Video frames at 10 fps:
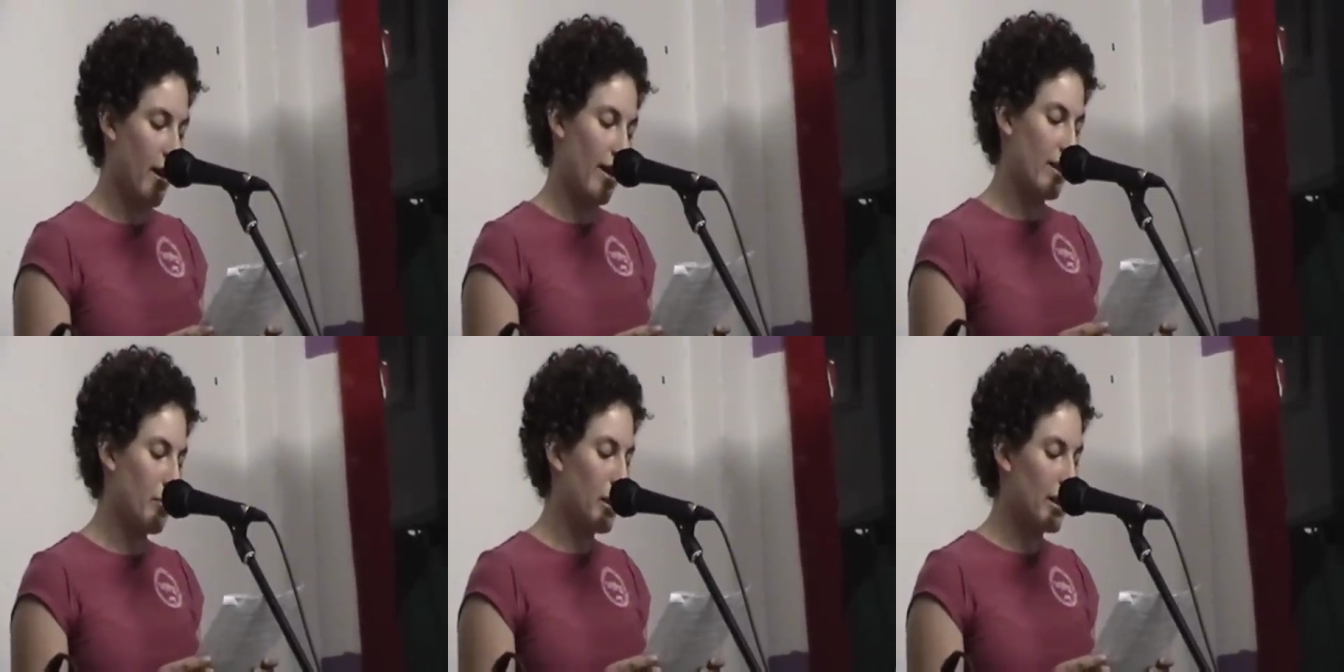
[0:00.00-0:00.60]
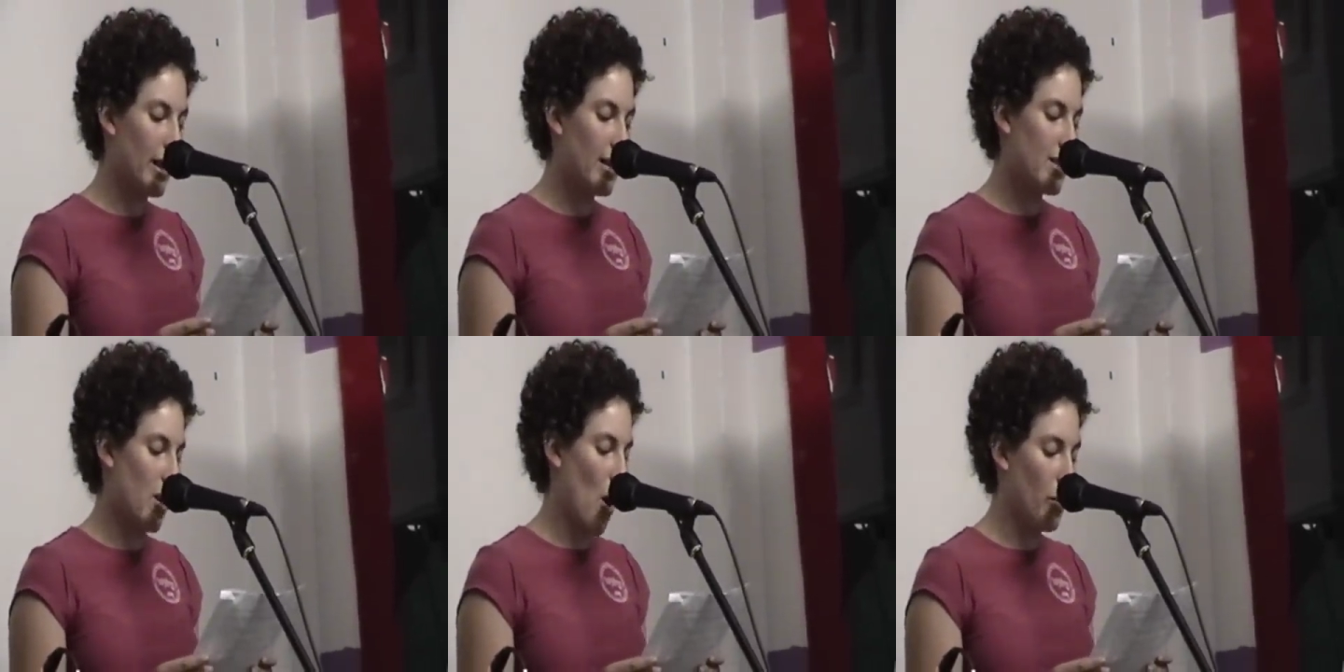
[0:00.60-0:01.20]
and the
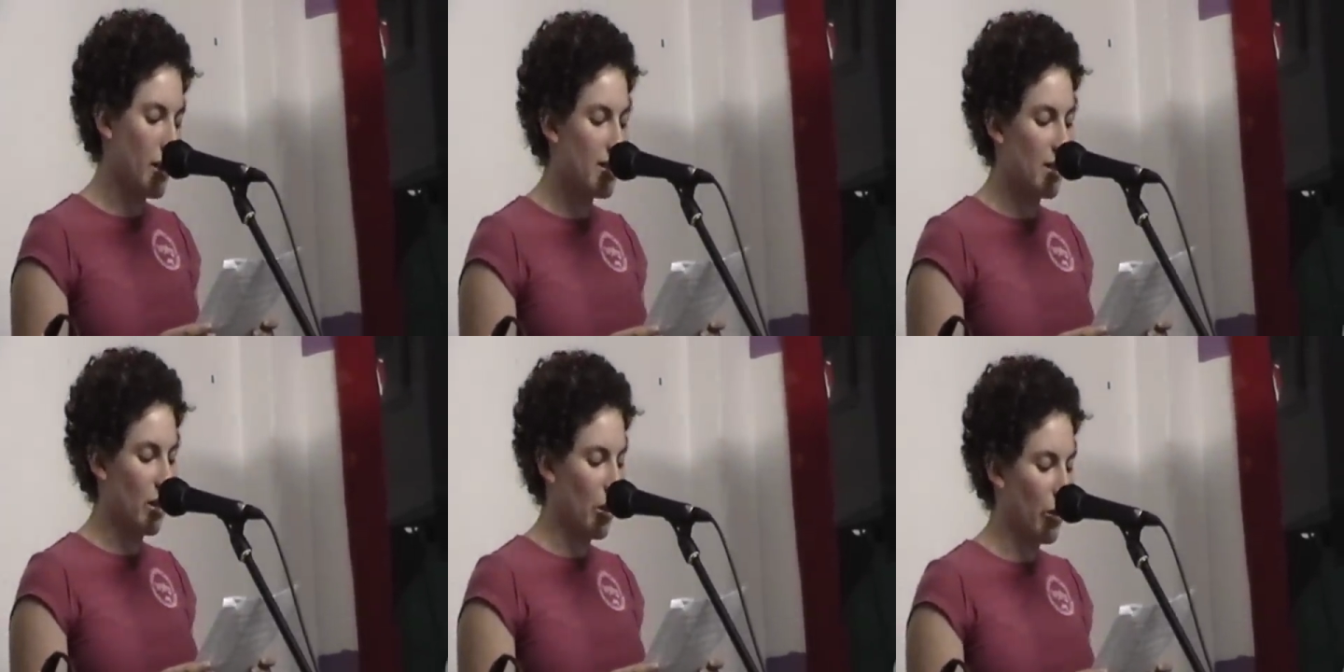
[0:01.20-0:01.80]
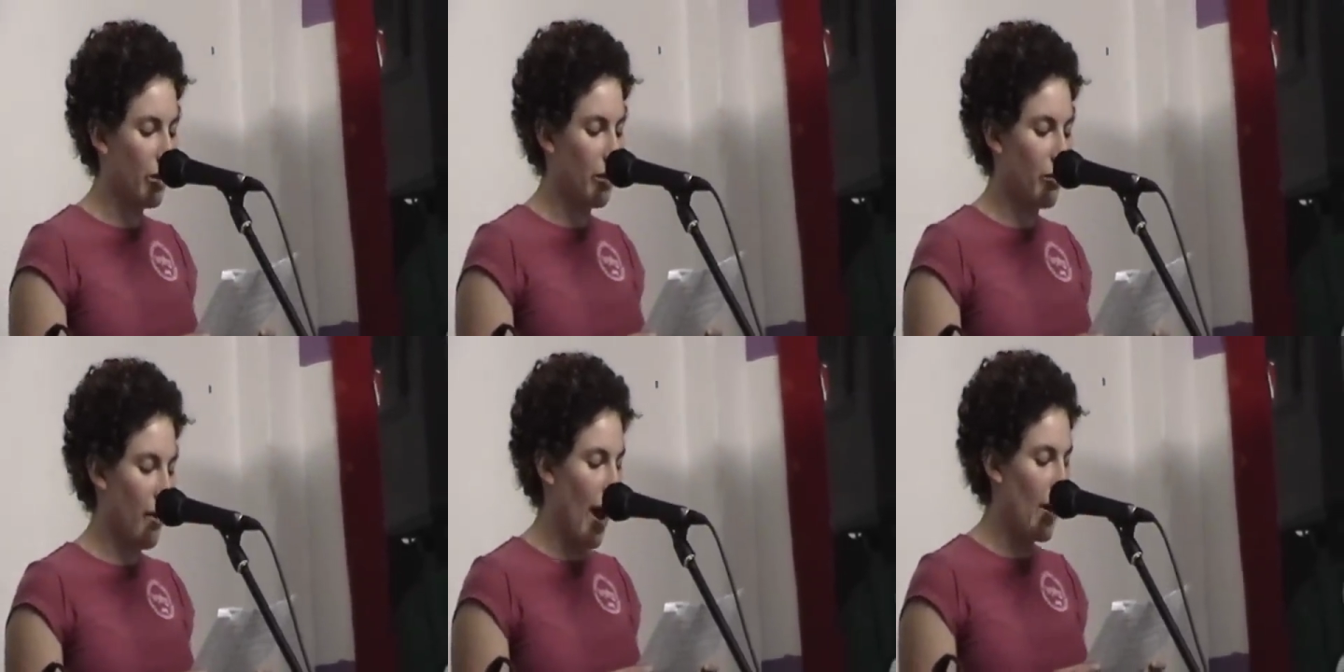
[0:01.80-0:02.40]
police, army, security
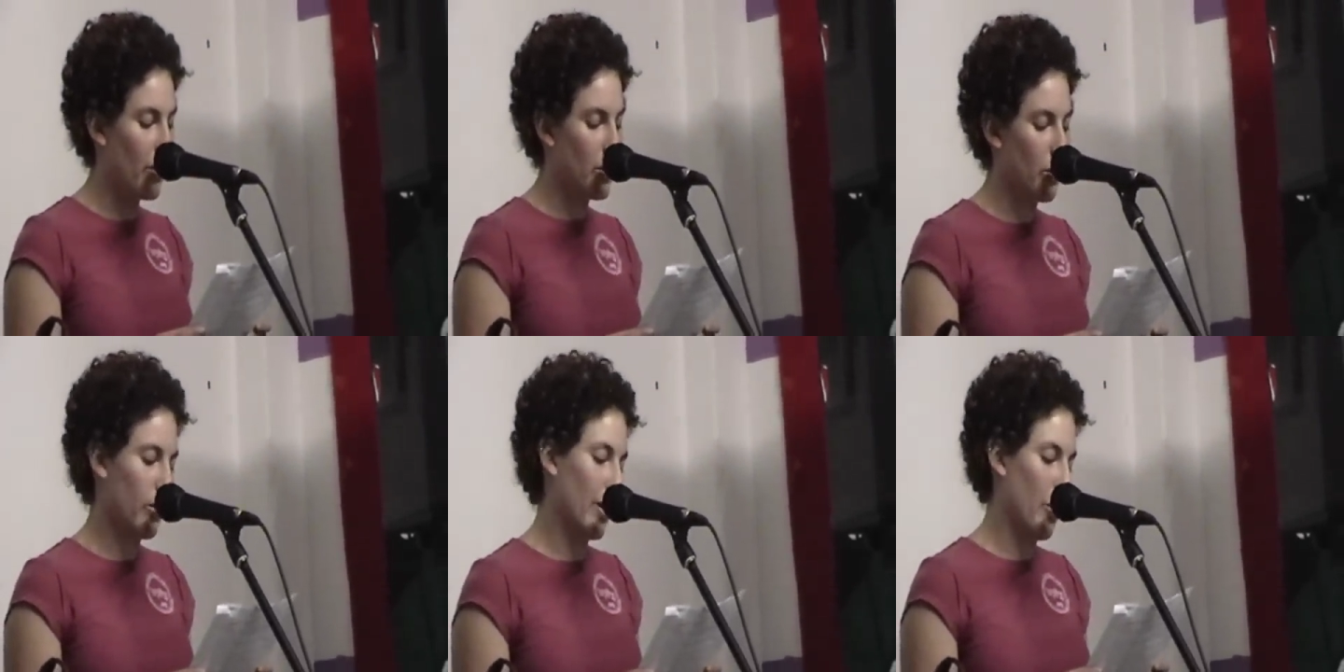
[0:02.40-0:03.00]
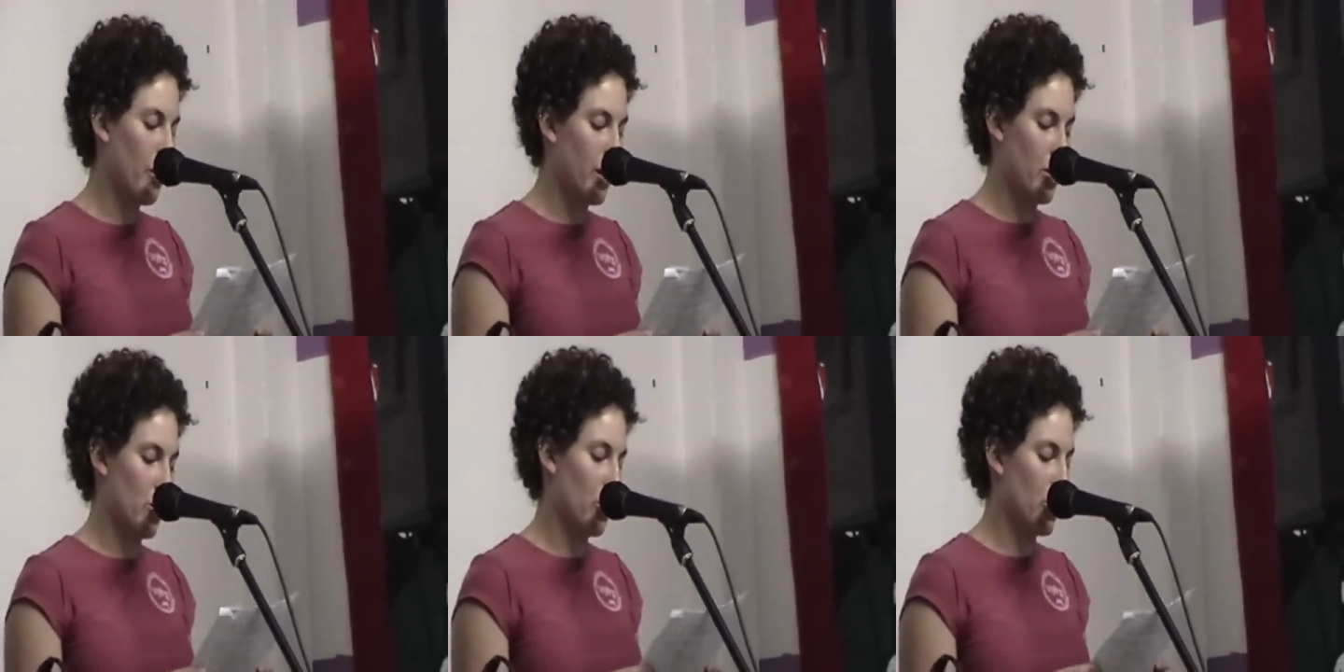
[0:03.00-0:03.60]
found only women
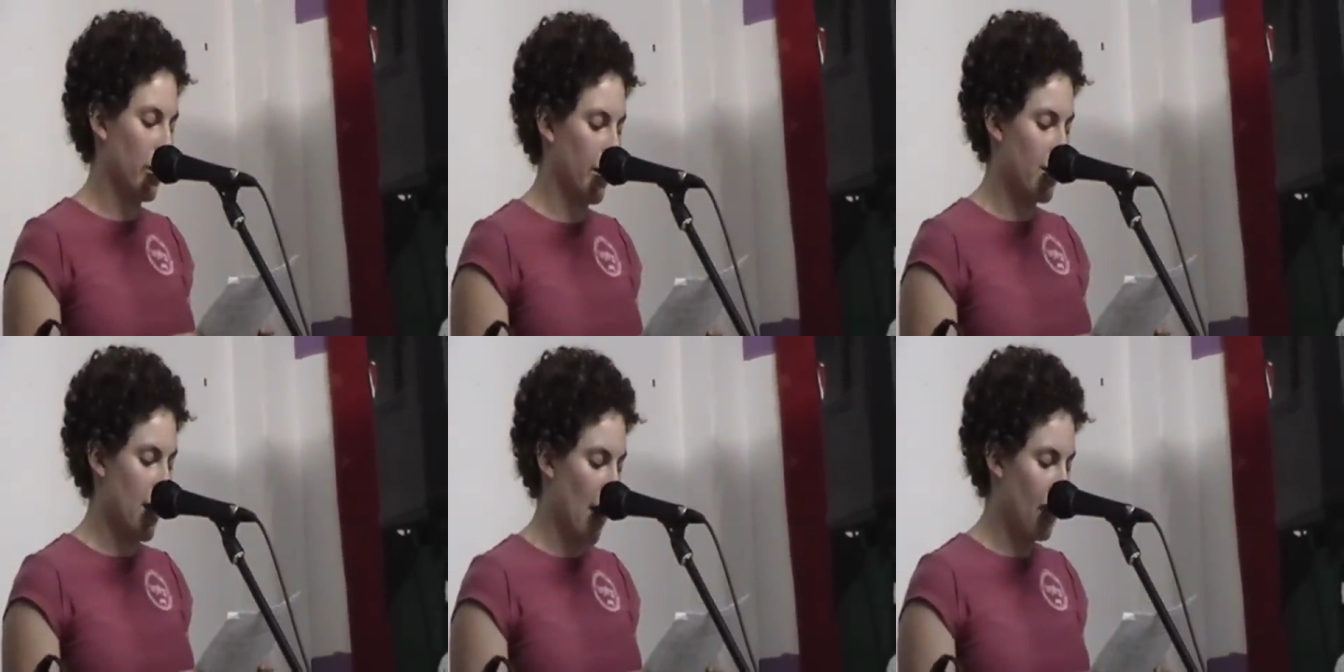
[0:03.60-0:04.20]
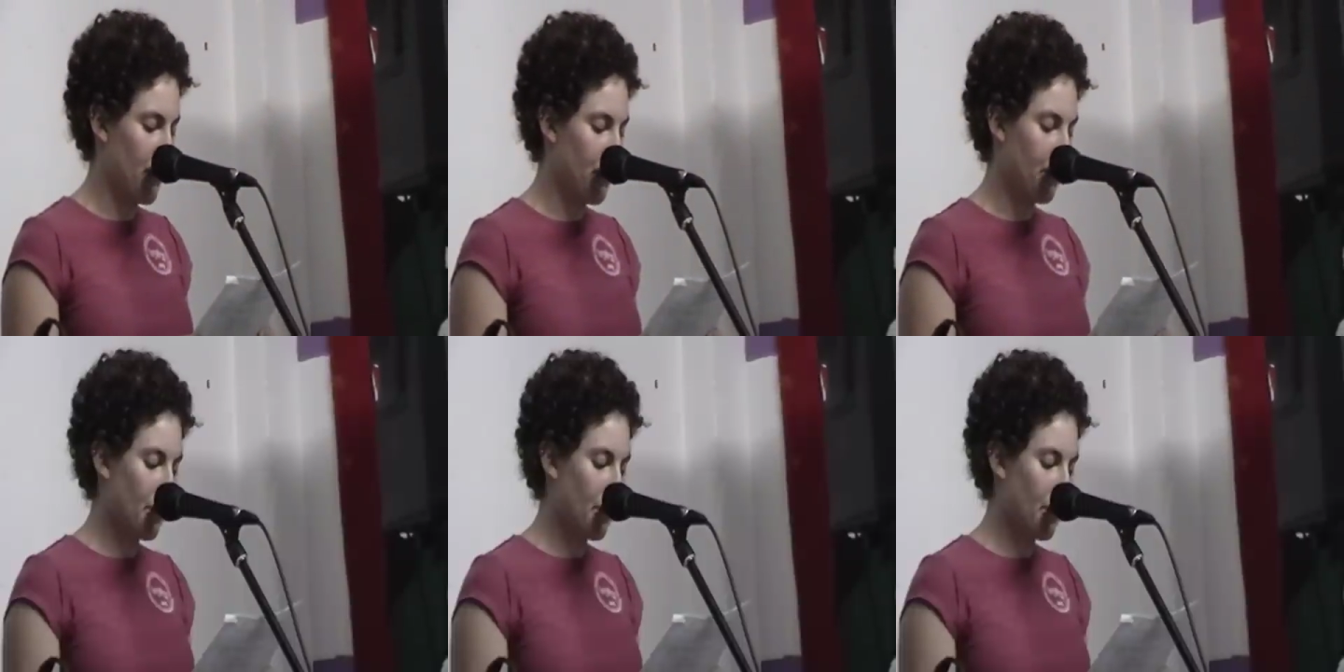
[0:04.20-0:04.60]
and children in the town.